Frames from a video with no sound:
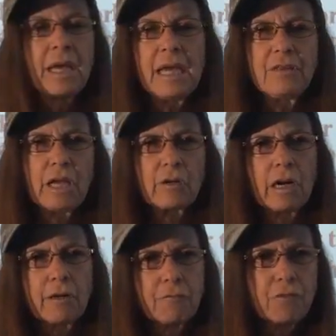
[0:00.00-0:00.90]
and there
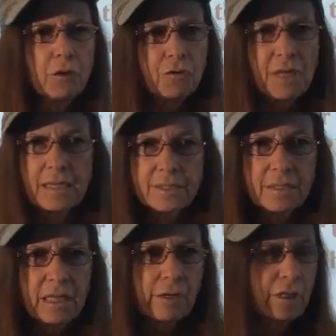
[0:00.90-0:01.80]
are a few things
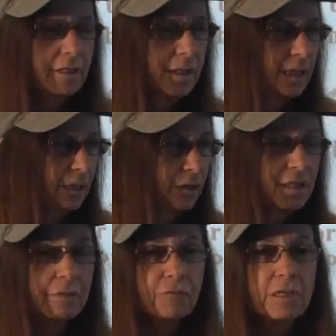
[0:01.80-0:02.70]
in there that are
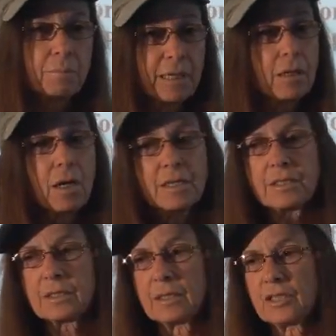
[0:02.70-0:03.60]
different
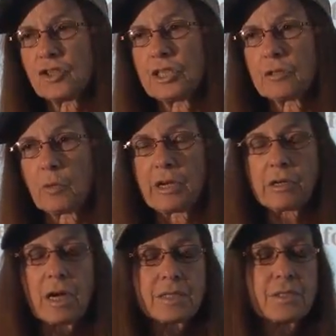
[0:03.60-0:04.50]
because this year we are
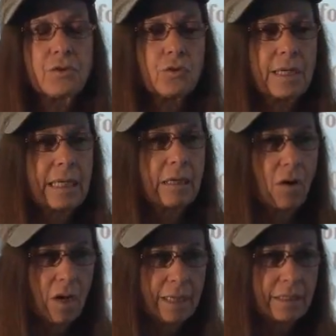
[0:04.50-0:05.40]
concentrating
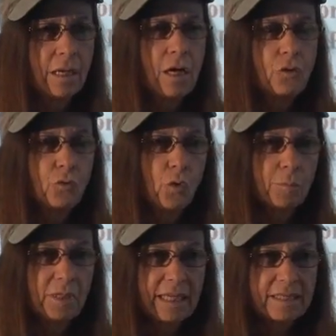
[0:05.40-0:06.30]
on
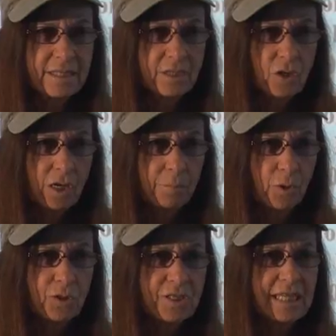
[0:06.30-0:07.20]
normal and
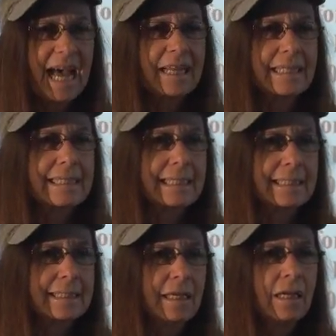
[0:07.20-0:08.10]
starburst
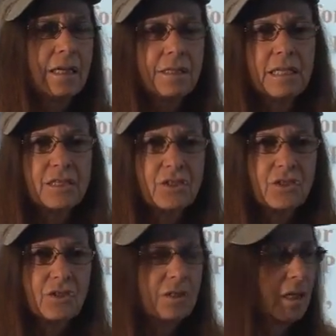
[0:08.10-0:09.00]
galaxies. This